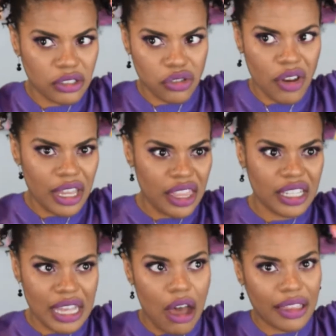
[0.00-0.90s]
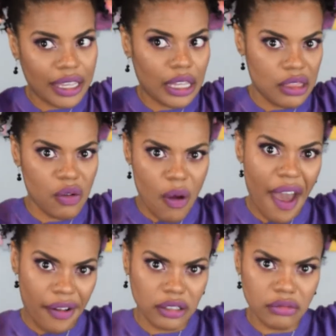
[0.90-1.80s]
try this out like in the
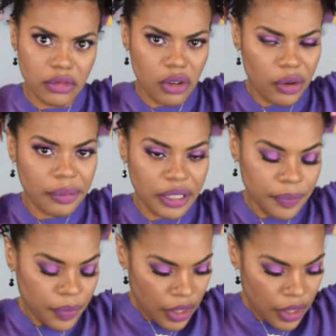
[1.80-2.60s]
wild. You know what I mean?